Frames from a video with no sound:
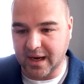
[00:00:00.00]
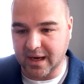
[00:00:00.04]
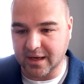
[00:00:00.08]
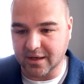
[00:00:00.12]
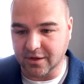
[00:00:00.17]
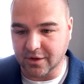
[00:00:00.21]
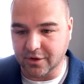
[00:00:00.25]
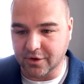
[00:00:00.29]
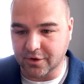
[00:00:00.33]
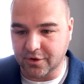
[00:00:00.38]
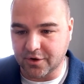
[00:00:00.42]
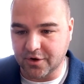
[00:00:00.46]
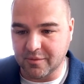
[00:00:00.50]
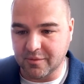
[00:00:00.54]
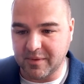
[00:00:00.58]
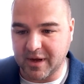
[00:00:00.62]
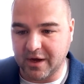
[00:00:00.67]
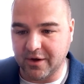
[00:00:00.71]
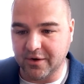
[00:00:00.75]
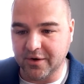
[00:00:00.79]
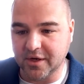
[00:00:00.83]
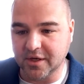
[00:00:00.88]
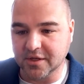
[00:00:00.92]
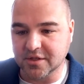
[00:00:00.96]
and learn
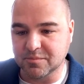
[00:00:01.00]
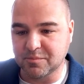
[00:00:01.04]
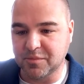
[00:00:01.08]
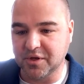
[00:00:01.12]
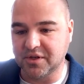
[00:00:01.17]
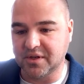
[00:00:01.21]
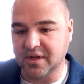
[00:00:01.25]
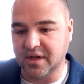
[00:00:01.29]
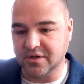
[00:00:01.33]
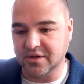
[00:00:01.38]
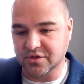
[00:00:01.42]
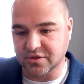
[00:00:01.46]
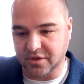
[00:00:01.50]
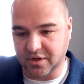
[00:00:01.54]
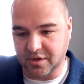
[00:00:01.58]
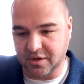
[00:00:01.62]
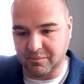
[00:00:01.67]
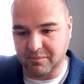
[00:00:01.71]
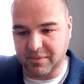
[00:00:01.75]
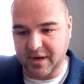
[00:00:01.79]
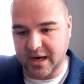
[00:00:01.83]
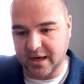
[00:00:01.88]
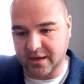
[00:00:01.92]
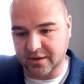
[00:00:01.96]
about its potential
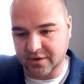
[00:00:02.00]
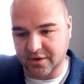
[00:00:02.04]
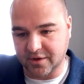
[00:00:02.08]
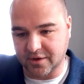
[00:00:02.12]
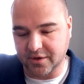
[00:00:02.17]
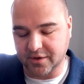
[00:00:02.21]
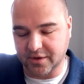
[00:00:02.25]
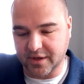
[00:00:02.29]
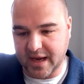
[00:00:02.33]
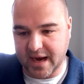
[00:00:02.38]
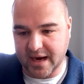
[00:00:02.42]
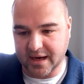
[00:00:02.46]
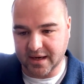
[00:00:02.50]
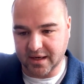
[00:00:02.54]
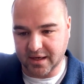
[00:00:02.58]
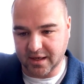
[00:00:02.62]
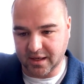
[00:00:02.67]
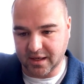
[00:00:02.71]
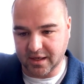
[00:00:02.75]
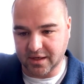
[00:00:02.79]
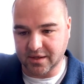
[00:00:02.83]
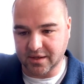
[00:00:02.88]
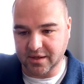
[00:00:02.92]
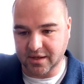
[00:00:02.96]
impact on the
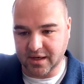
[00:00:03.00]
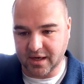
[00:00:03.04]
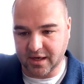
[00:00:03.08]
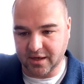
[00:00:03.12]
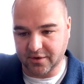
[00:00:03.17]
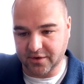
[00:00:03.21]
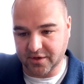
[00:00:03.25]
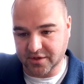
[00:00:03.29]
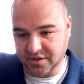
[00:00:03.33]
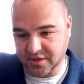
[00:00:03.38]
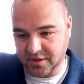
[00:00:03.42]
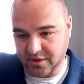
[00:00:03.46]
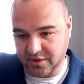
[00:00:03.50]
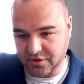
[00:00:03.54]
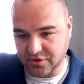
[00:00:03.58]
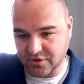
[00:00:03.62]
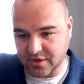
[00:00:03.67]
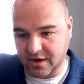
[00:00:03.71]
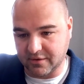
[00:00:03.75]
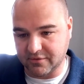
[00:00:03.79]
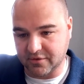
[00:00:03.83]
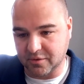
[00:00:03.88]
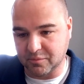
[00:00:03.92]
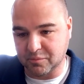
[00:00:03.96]
lagging indicator that's going to
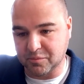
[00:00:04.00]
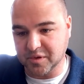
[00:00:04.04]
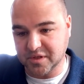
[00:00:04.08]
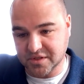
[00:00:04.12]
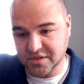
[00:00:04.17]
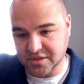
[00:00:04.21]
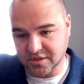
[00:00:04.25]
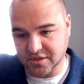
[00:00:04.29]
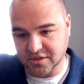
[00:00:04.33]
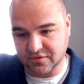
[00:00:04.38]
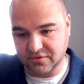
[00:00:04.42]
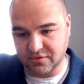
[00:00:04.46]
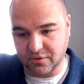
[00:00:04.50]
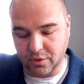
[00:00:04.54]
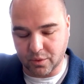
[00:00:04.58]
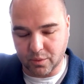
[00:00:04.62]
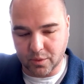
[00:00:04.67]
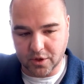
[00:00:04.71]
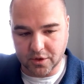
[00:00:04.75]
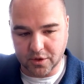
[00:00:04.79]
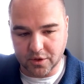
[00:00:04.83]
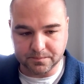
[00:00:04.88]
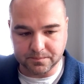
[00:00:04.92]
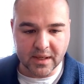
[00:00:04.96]
drive your business
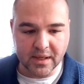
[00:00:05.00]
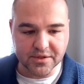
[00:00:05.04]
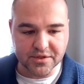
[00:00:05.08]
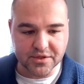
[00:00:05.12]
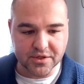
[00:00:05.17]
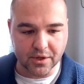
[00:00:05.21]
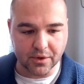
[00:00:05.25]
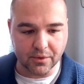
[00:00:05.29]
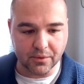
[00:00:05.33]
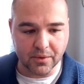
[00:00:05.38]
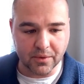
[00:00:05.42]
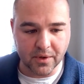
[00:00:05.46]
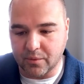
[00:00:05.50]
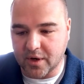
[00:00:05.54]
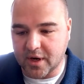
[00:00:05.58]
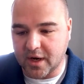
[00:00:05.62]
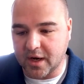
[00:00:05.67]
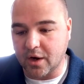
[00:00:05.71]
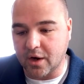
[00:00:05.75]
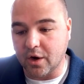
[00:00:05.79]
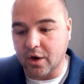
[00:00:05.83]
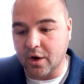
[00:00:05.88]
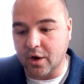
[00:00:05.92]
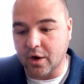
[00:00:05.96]
forward. And so what
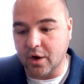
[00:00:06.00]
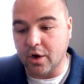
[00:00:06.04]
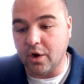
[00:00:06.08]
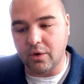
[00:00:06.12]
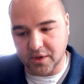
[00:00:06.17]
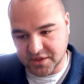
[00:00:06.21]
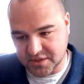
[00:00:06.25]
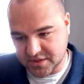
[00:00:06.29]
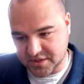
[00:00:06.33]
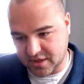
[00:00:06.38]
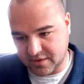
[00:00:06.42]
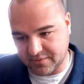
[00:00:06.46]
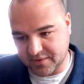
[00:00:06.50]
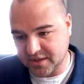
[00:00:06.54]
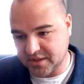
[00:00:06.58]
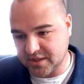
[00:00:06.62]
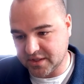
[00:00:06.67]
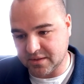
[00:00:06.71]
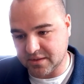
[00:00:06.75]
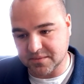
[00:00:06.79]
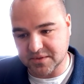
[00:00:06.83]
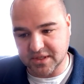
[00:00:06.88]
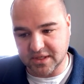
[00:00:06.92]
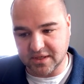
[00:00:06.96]
I always tell my
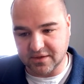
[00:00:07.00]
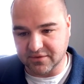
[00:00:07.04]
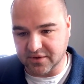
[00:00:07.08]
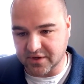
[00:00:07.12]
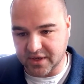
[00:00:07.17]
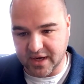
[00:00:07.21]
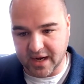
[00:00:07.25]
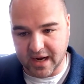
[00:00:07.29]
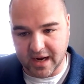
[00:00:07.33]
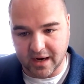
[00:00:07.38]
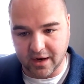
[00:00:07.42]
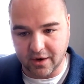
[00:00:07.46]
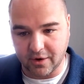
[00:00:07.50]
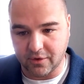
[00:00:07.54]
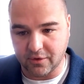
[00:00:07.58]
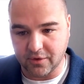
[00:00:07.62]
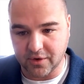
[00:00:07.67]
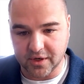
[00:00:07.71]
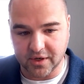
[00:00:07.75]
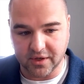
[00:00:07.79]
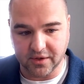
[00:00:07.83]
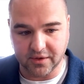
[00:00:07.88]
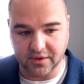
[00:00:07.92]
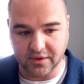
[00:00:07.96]
teams, even
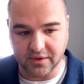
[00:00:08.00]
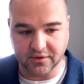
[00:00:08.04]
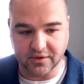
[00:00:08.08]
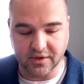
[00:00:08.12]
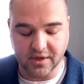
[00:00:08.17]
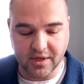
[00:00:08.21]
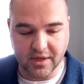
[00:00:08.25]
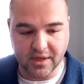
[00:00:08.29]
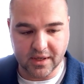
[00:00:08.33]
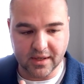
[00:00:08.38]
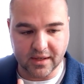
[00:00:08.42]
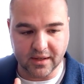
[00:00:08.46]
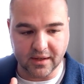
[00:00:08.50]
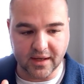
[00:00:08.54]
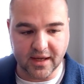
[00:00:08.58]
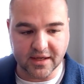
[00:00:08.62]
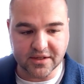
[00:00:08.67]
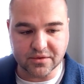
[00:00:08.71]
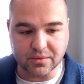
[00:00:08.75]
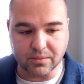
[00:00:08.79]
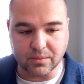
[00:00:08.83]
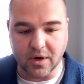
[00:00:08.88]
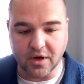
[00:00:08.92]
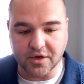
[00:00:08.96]
now, is
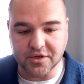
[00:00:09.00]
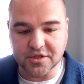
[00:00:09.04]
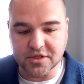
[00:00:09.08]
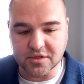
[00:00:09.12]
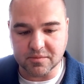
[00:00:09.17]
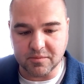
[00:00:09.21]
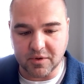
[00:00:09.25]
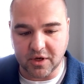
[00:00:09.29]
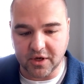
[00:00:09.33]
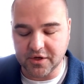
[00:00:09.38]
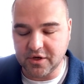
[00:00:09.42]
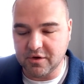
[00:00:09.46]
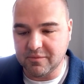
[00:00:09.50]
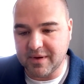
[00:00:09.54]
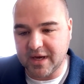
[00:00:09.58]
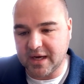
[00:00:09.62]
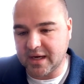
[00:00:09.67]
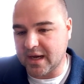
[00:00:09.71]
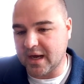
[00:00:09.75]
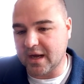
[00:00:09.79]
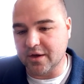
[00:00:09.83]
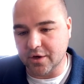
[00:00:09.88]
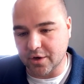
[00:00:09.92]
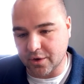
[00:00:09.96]
let's run small. You may
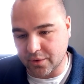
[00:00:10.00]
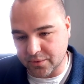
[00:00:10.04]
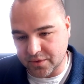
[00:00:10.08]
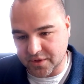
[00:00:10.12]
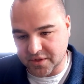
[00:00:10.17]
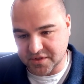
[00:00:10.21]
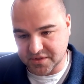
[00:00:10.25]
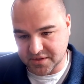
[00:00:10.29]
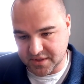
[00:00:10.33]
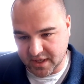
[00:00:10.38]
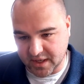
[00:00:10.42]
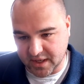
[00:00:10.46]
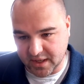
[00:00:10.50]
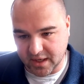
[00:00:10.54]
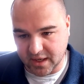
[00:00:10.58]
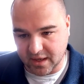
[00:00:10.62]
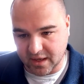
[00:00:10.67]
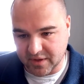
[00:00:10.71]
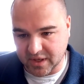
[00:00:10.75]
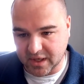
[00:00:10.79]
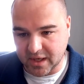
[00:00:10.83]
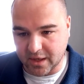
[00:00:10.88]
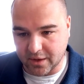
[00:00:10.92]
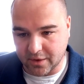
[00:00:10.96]
not know this
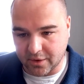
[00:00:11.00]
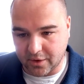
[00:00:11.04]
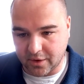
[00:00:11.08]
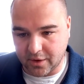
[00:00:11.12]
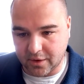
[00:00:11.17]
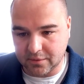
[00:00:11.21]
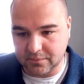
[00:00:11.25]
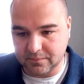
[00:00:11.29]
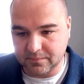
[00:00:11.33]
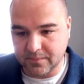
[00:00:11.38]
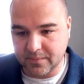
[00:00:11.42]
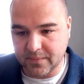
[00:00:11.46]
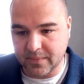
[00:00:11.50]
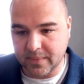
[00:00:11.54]
dynamic at all,